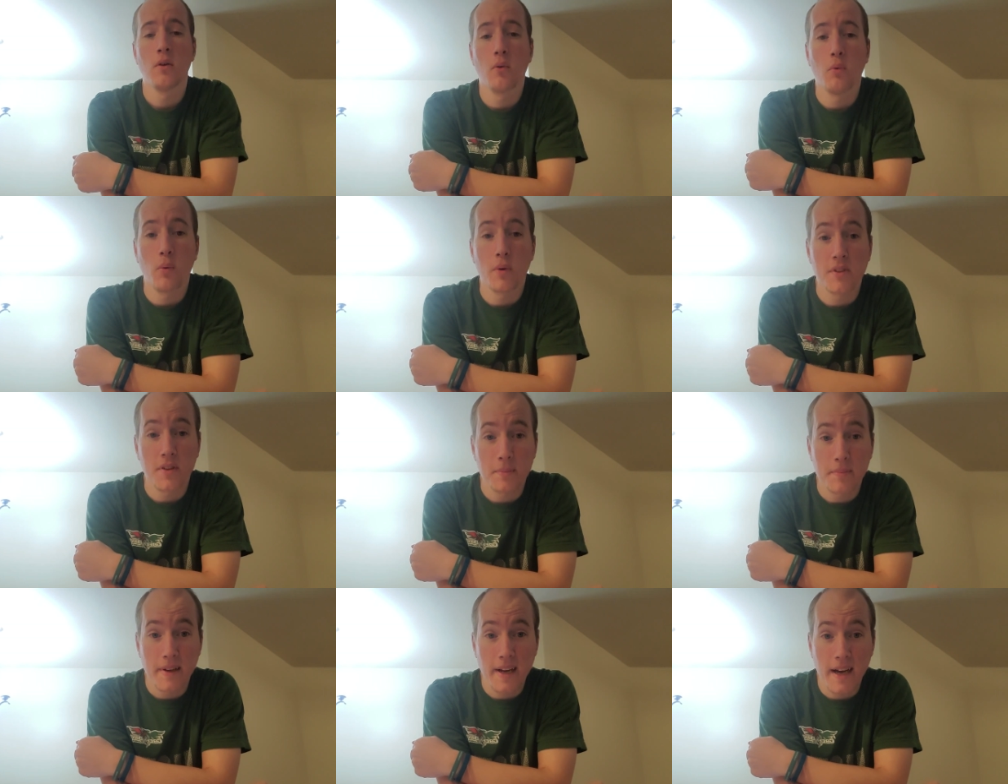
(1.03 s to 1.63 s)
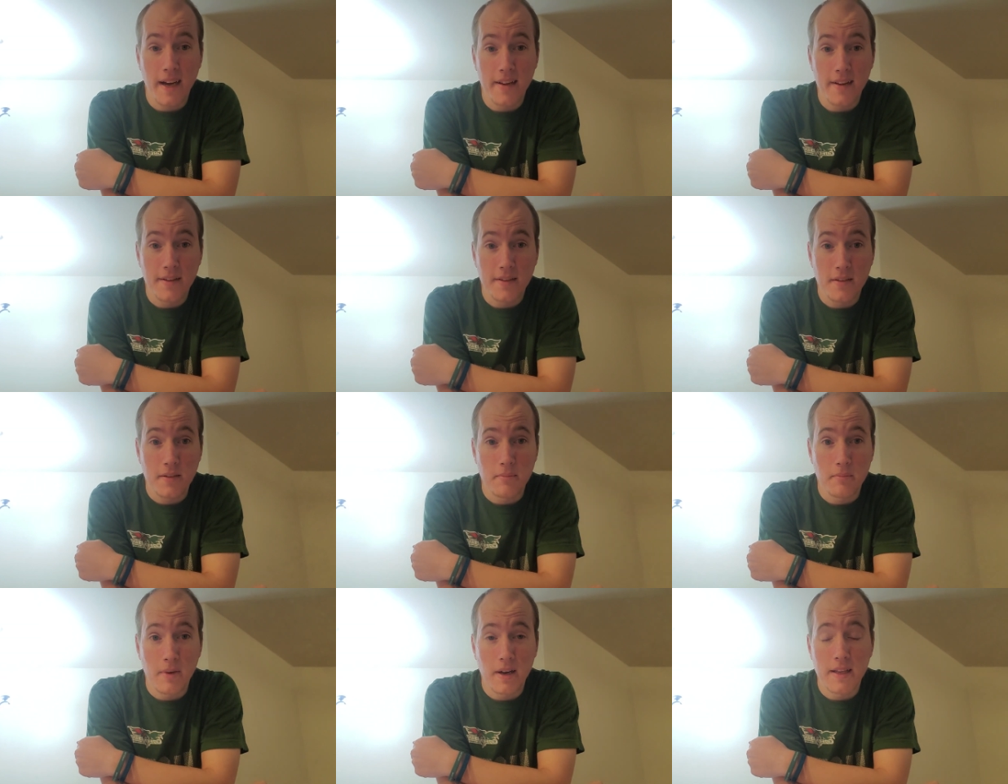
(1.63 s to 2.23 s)
What's up, guys?
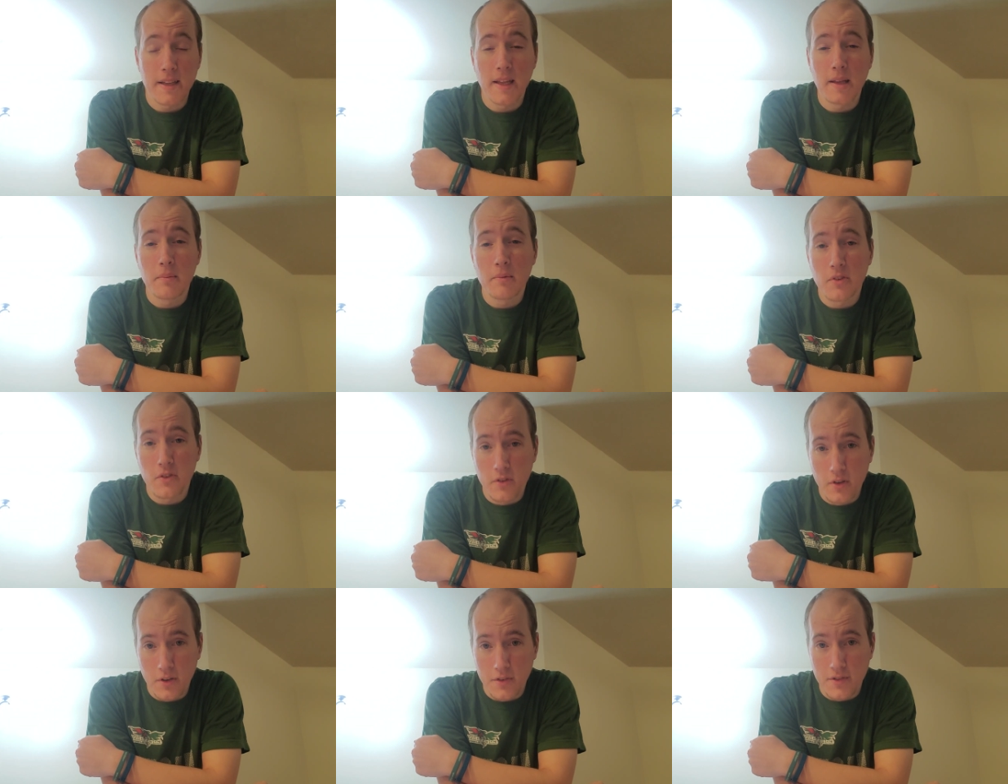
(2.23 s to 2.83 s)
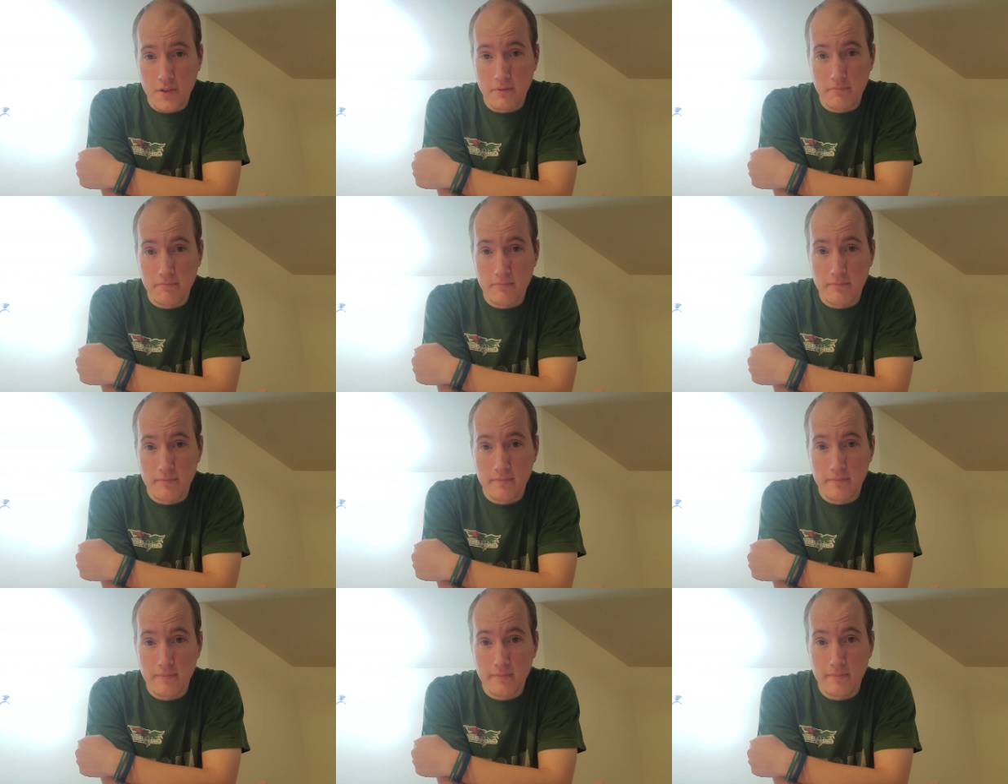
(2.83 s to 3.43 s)
My name is Justin,
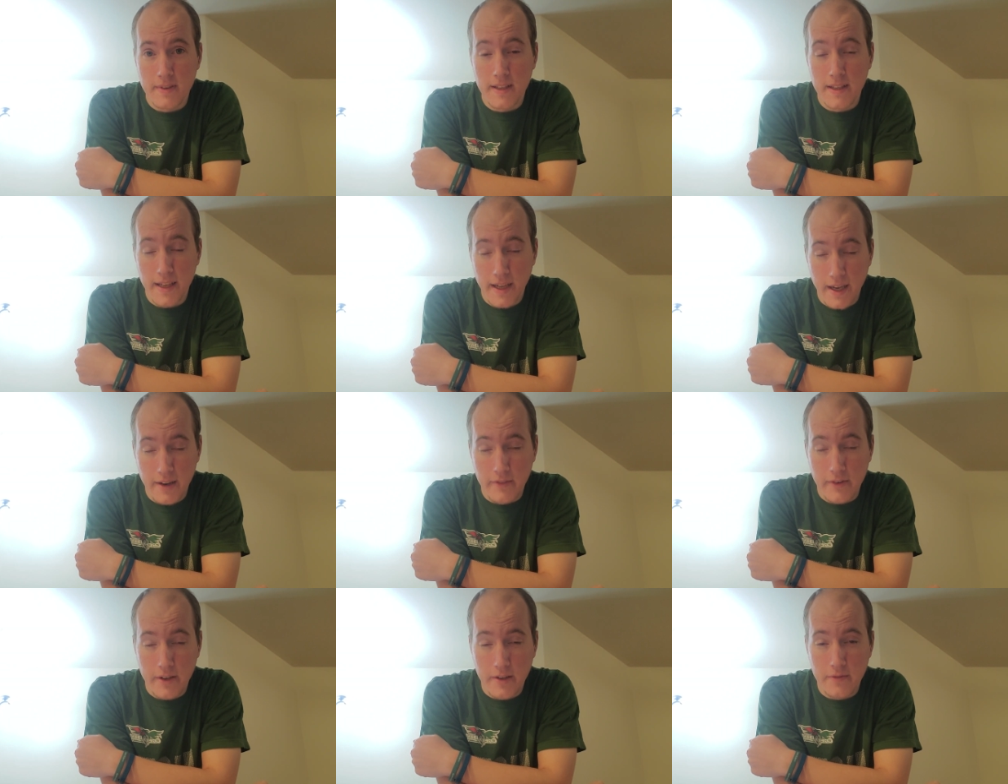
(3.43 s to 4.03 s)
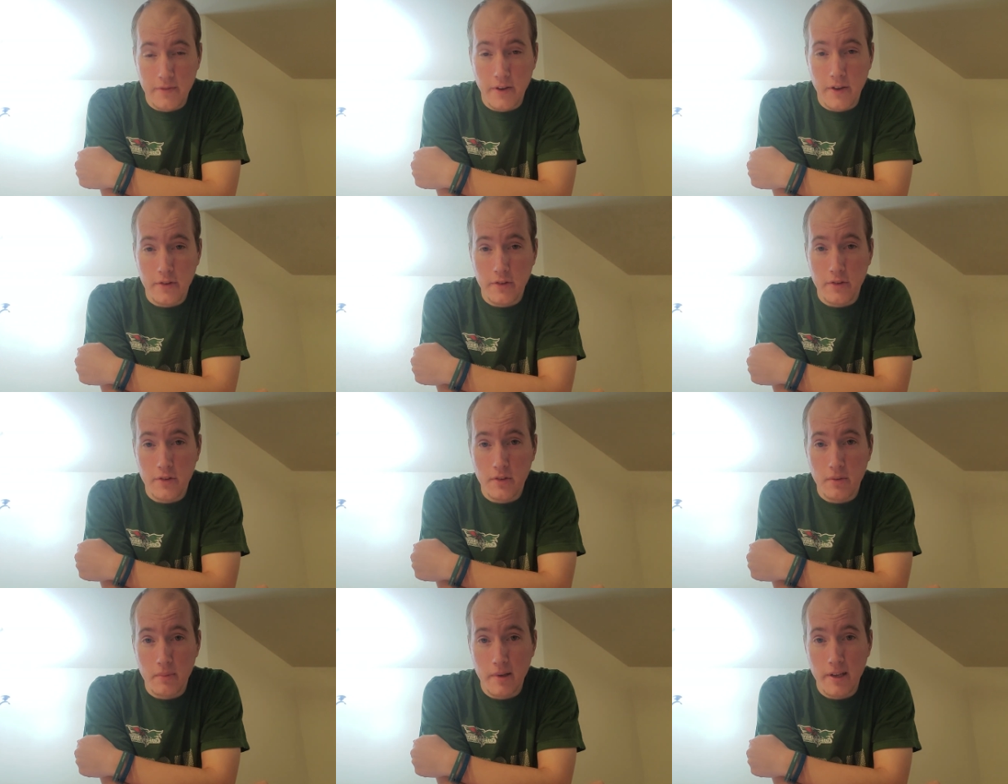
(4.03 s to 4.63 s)
and I have a
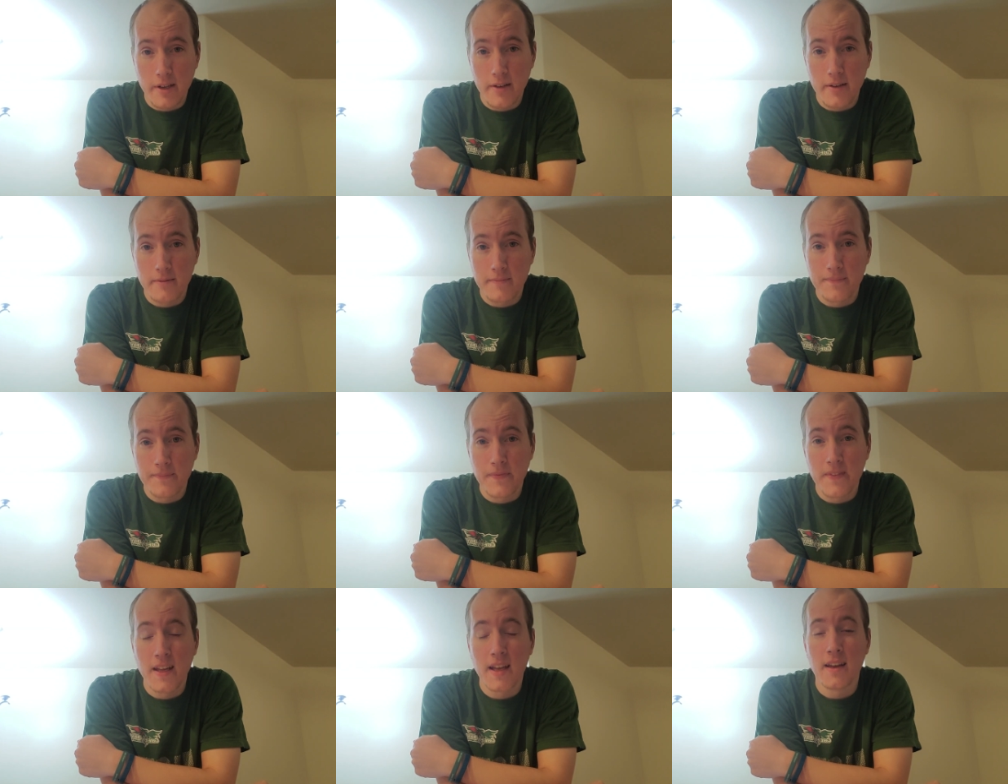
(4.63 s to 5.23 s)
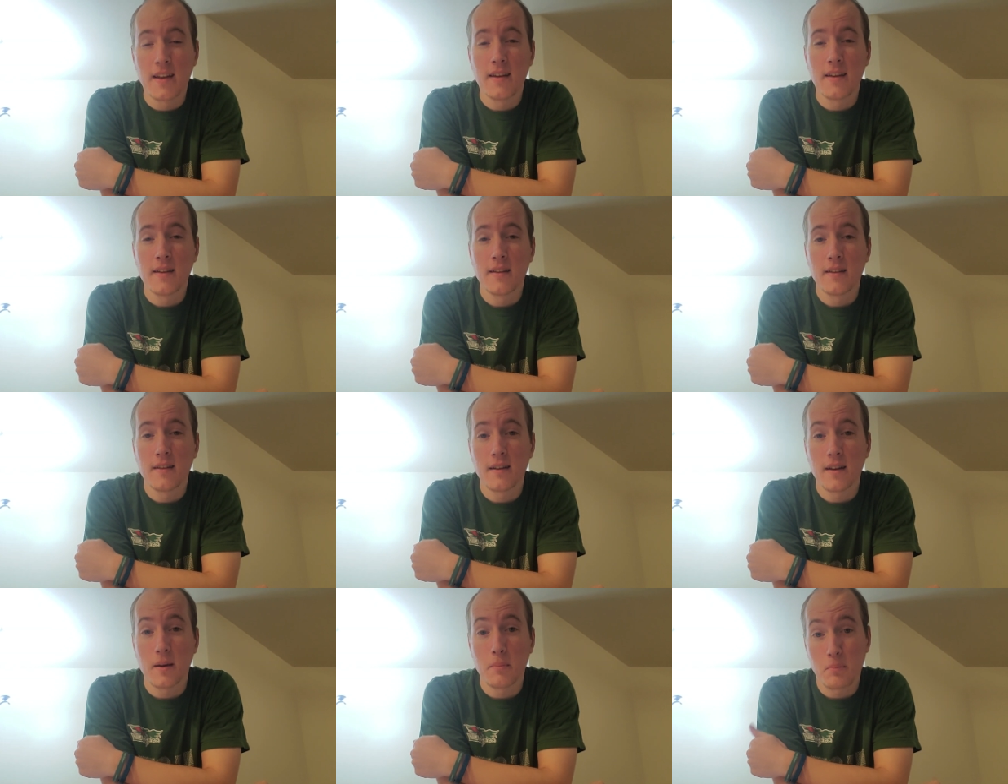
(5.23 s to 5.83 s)
confession to make.
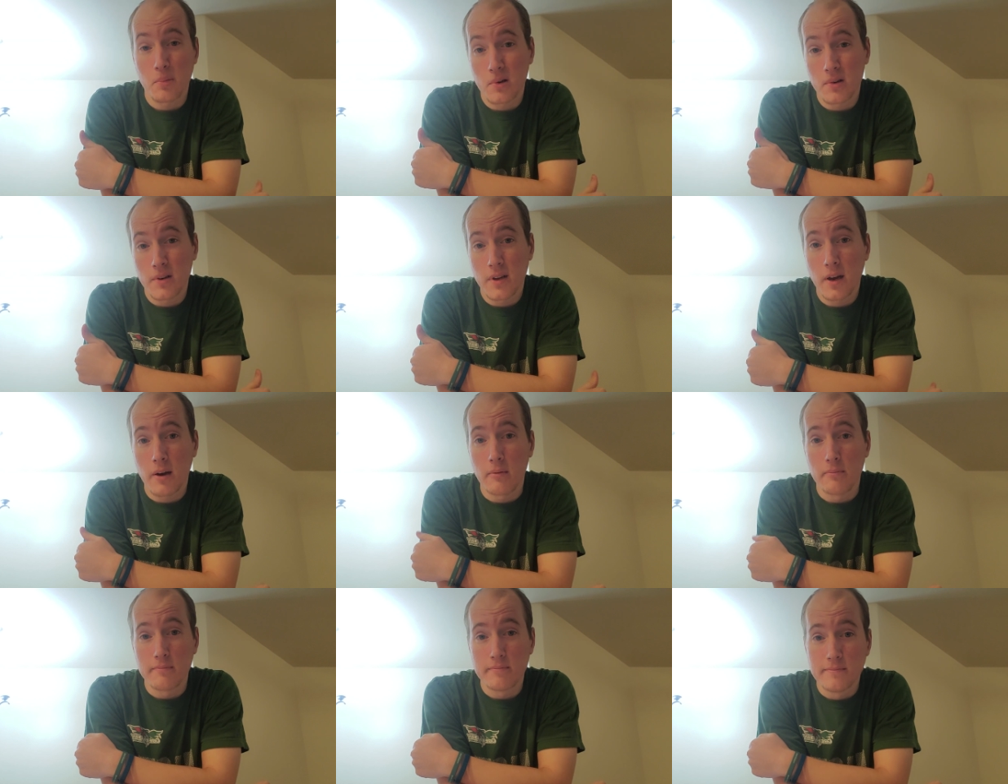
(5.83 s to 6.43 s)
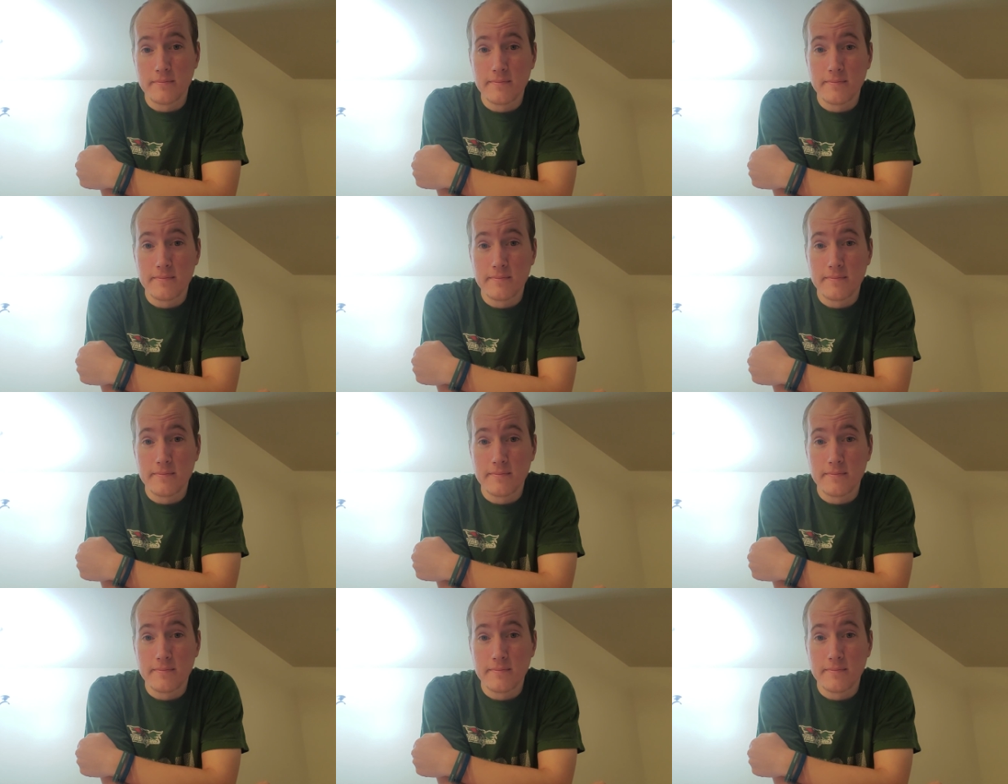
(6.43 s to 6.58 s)
I'm burned out.